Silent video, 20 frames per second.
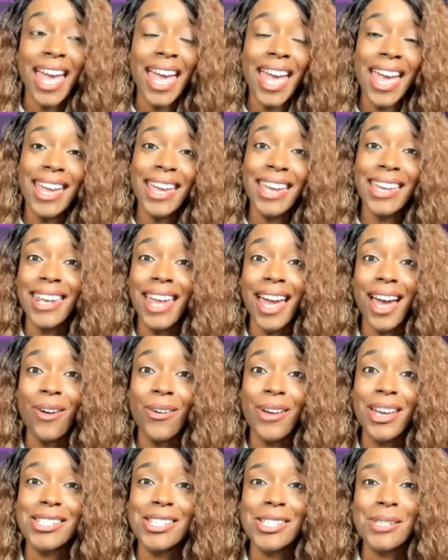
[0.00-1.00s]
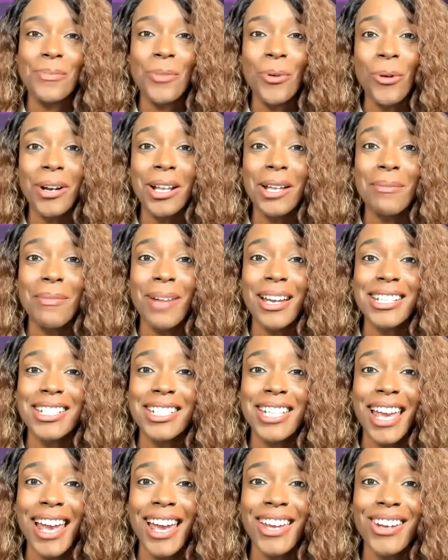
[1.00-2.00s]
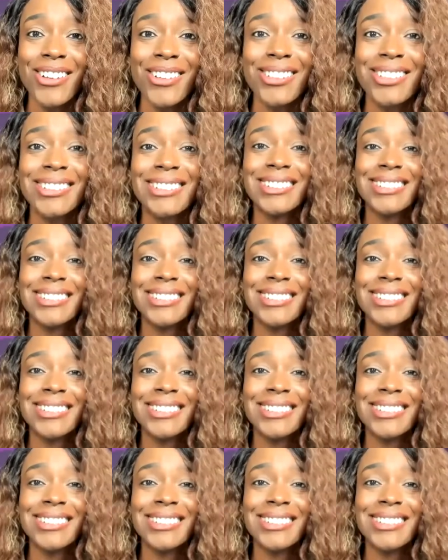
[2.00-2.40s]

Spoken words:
hanging out and supporting my channel.